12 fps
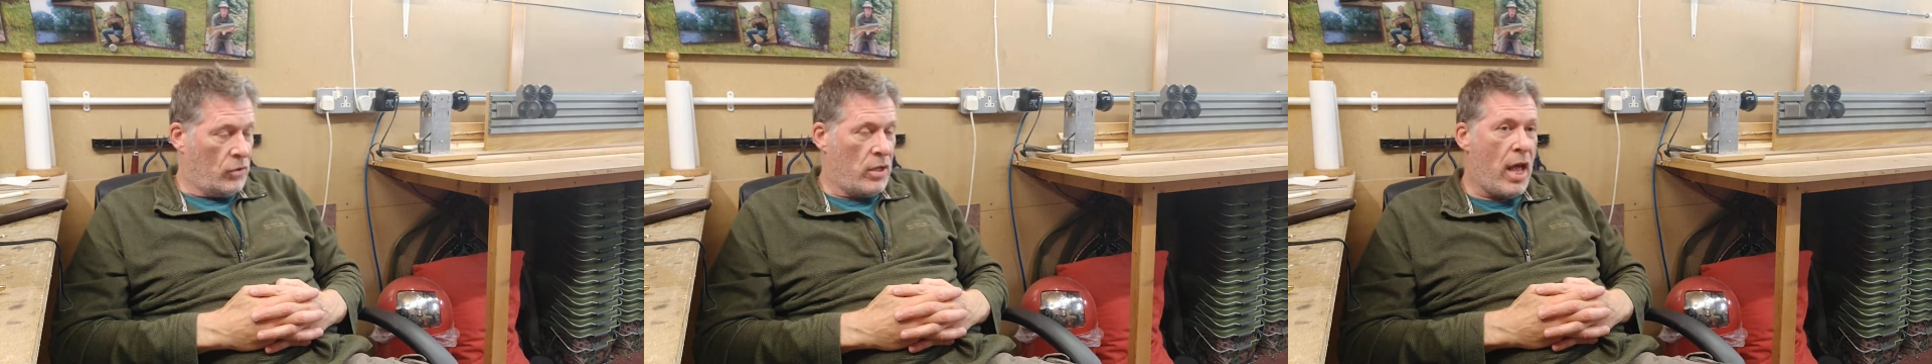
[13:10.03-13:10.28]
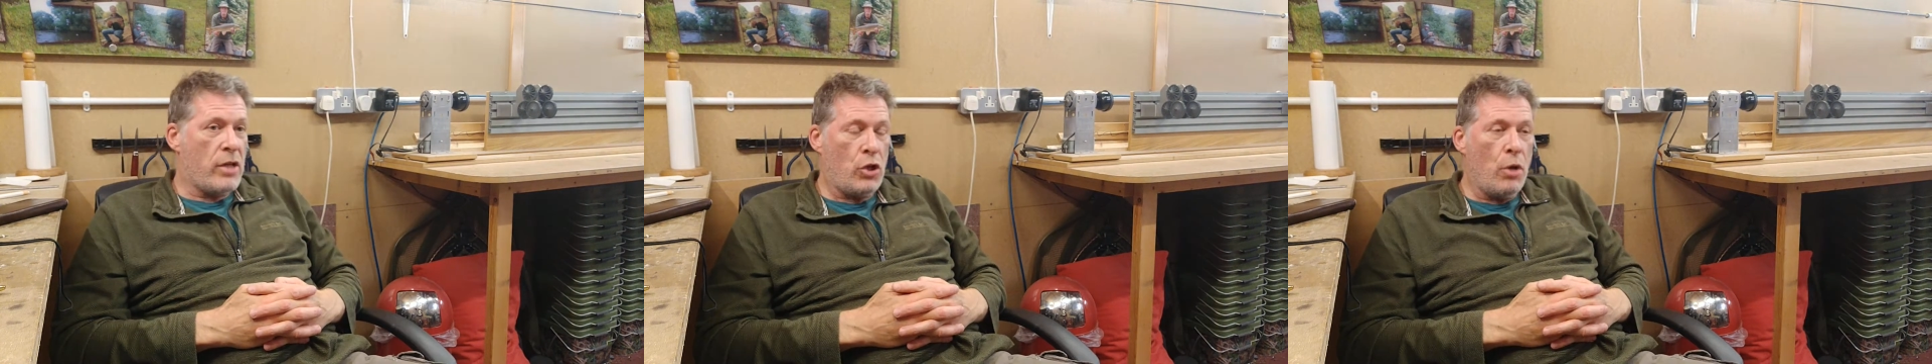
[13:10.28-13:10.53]

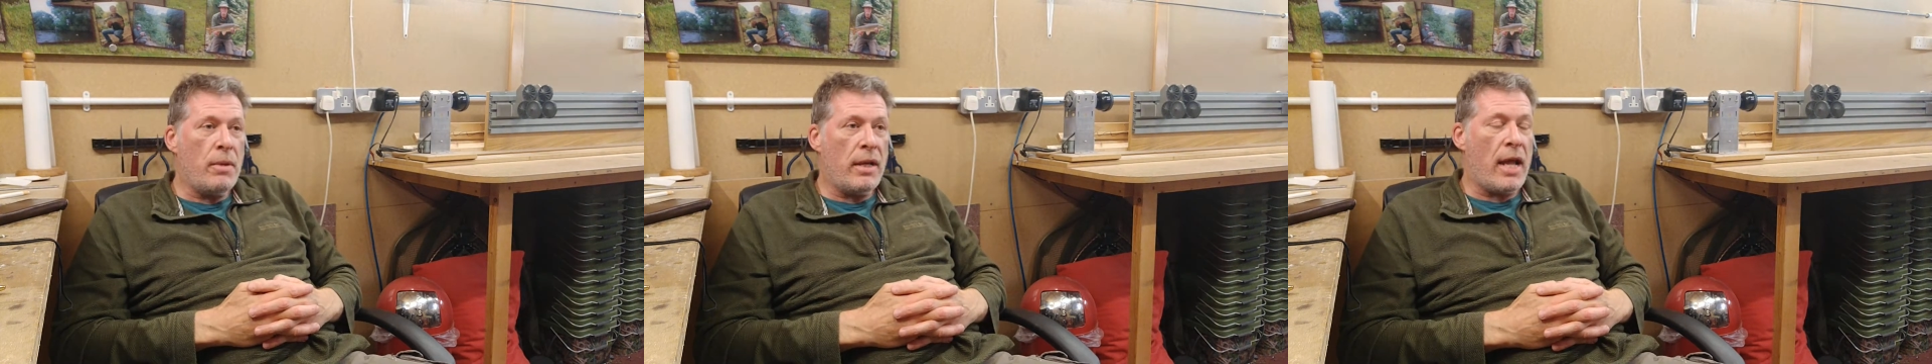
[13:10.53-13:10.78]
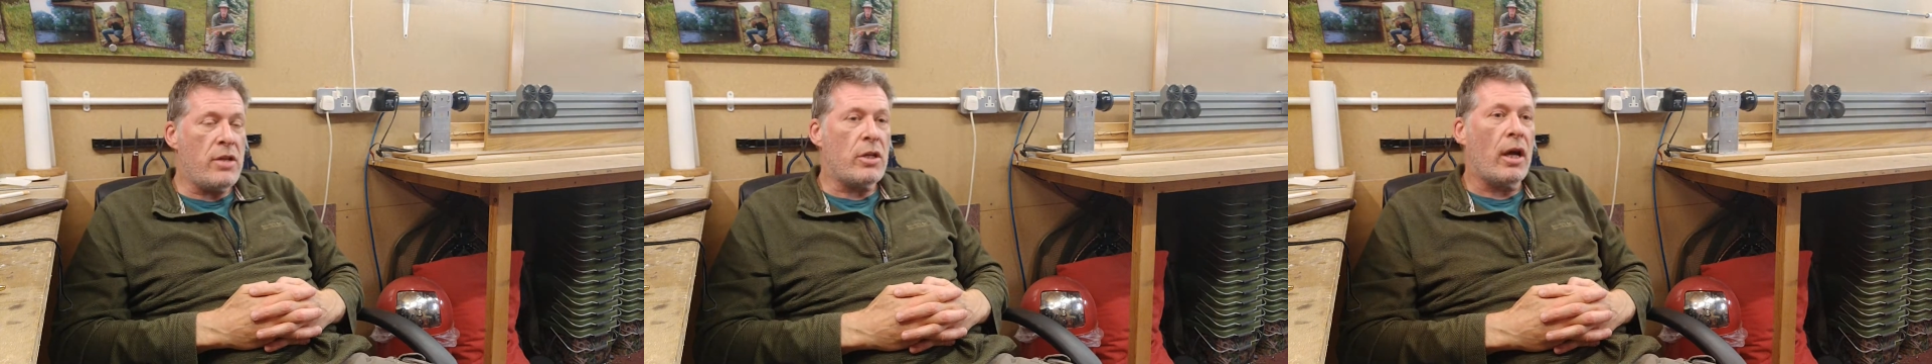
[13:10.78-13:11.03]
Yeah, it's human
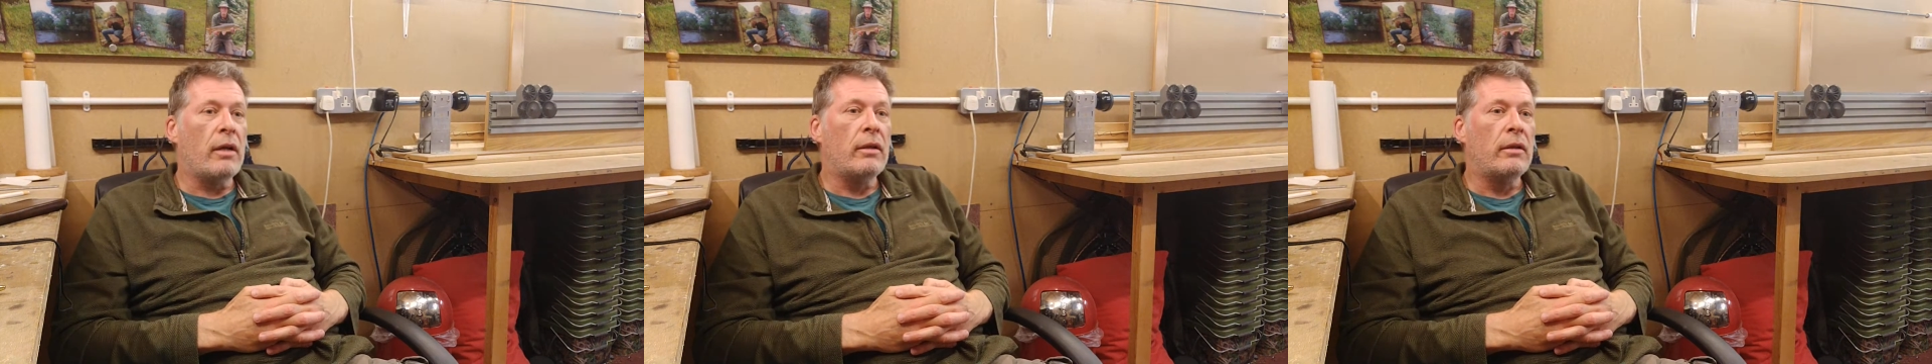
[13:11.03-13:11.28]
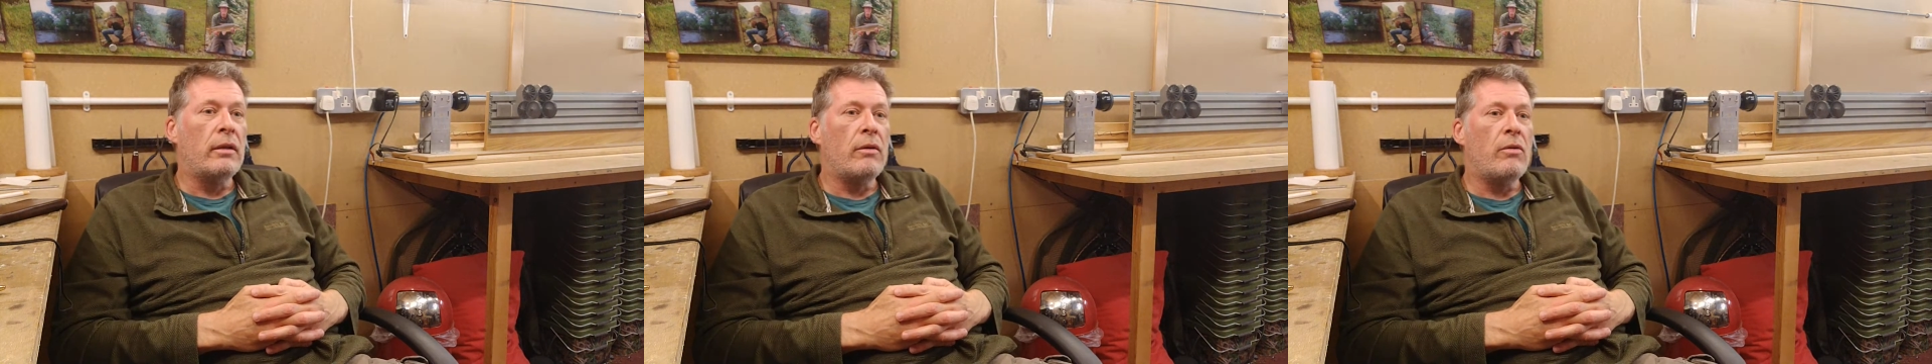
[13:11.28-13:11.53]
nature.
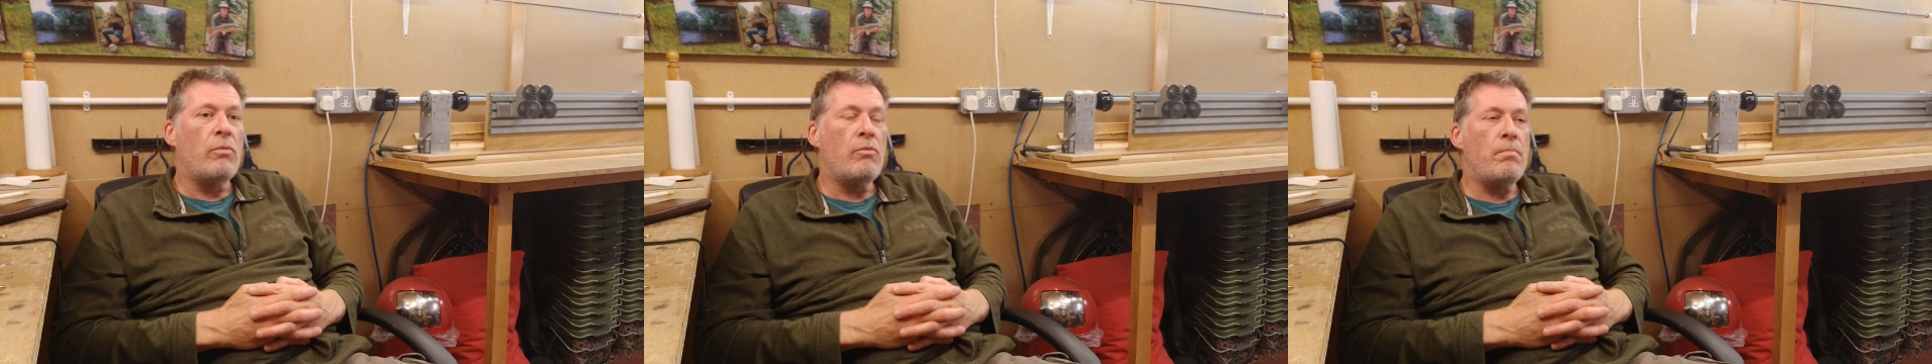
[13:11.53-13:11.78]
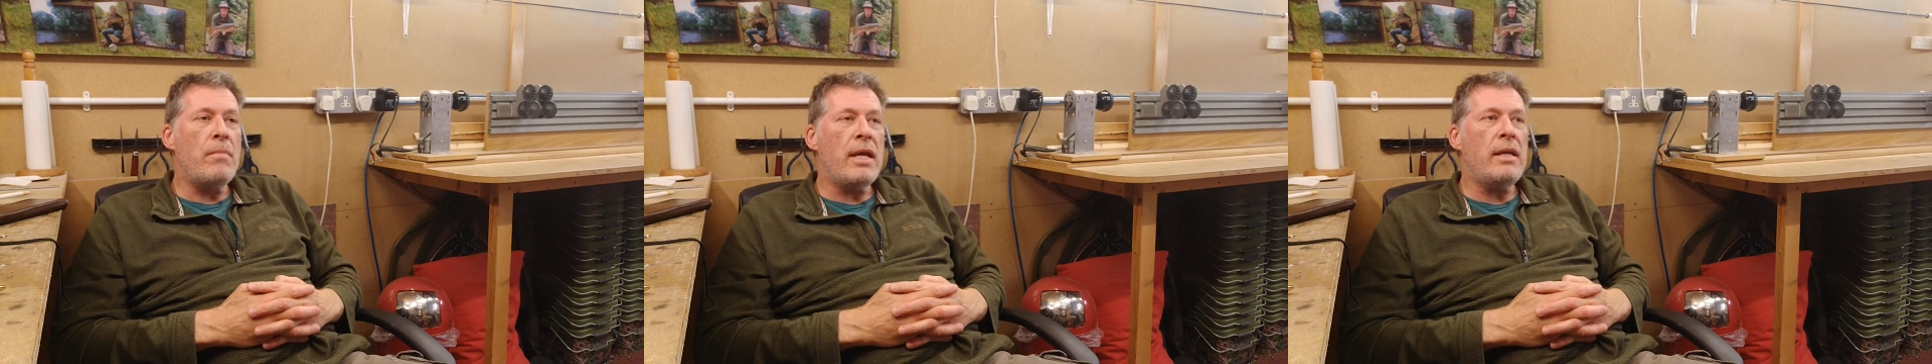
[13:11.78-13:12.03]

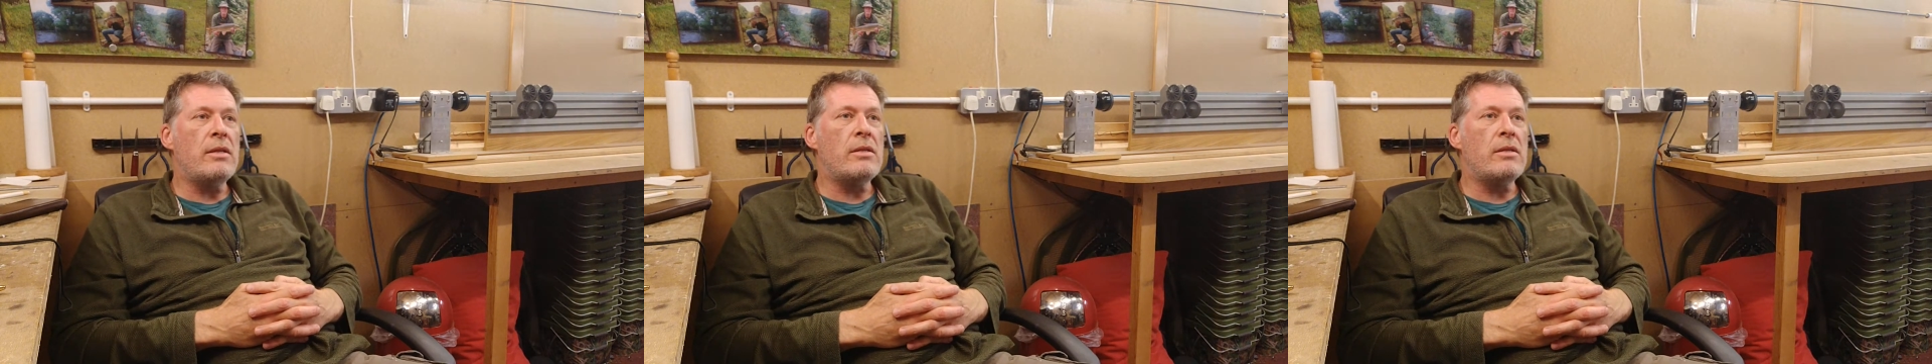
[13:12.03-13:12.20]
Yeah.